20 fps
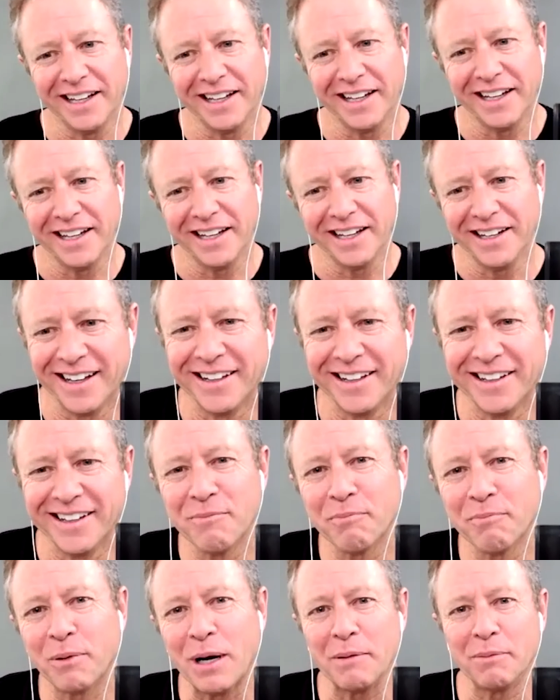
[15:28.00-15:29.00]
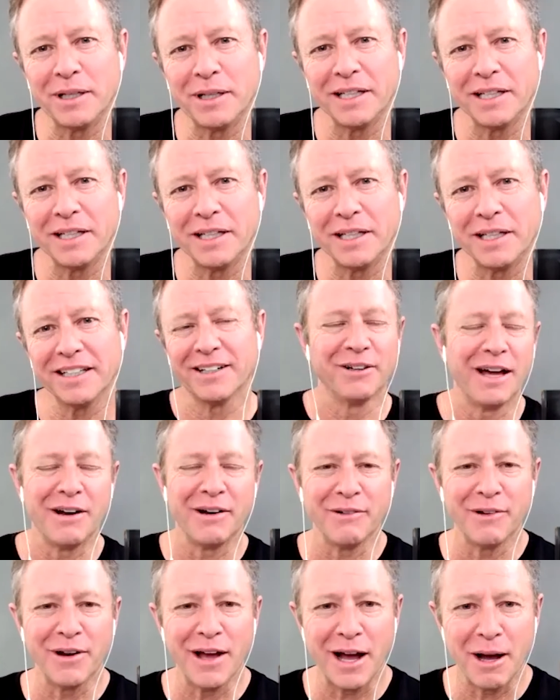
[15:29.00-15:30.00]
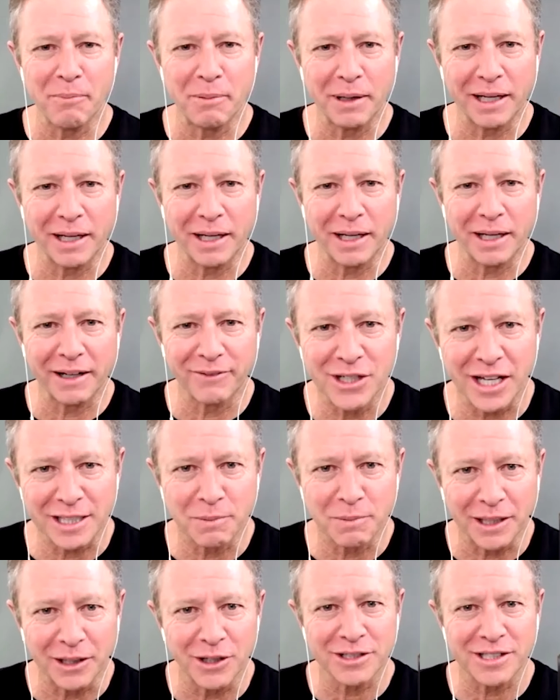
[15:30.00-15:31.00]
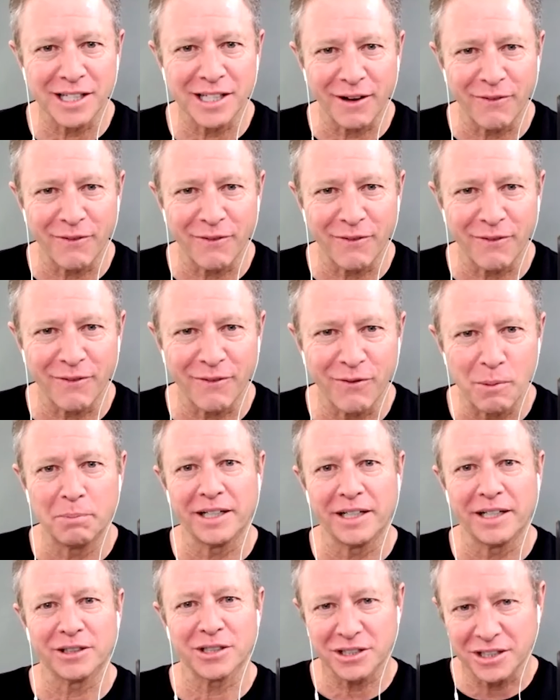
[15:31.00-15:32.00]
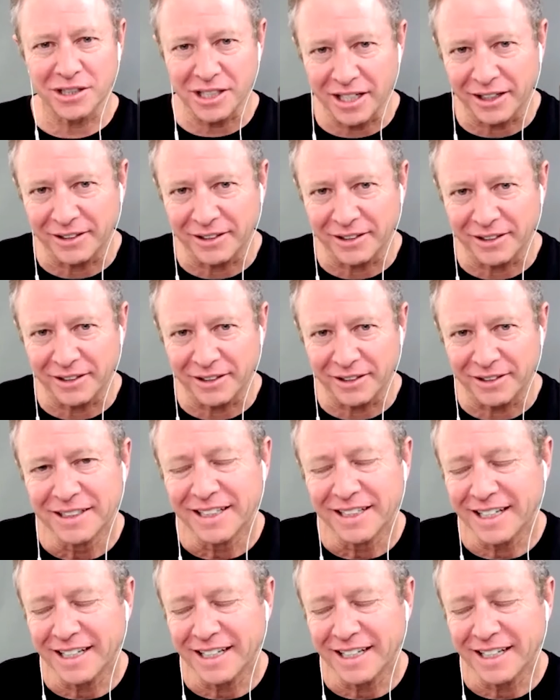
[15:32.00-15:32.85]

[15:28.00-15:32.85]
and uh, probably, you know, I don't even know how big of a chest, but he looks like a football player still.